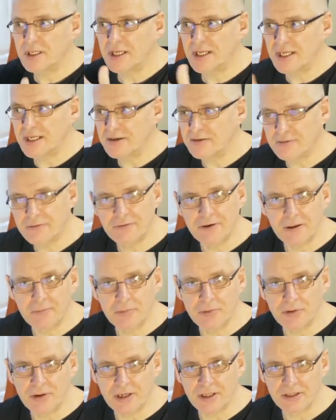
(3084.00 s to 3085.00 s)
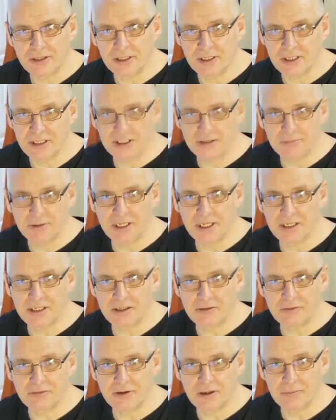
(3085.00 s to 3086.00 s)
in February, I think, at the beginning
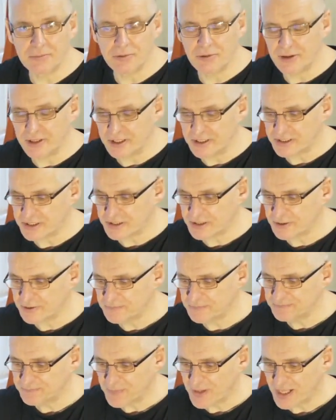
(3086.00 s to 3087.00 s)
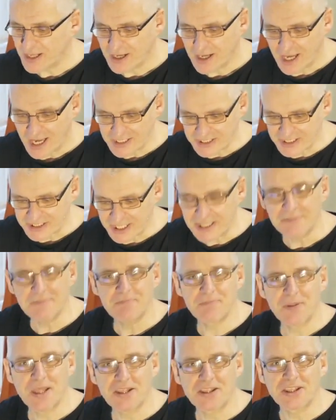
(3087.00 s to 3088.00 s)
of February. So, as I said,
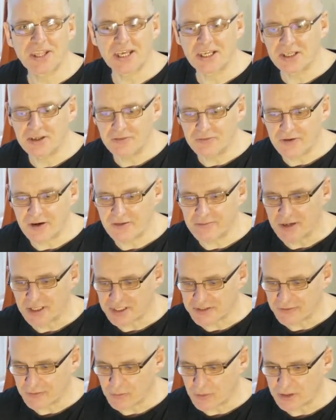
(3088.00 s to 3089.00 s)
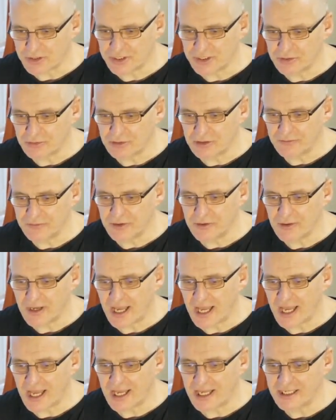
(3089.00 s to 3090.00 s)
thank you very much for watching, all of you,
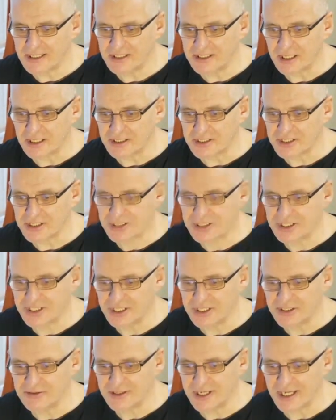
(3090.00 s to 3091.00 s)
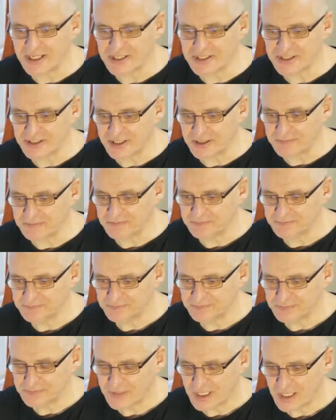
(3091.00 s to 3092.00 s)
and I'll see you next time.
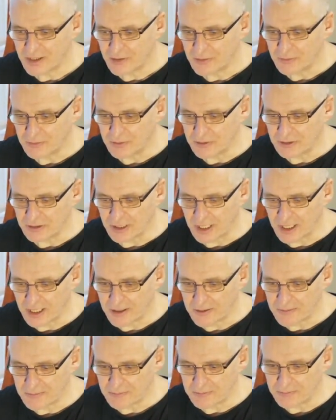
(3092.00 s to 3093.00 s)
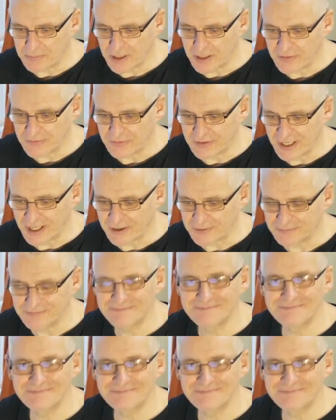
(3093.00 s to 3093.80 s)
Well, bye for now.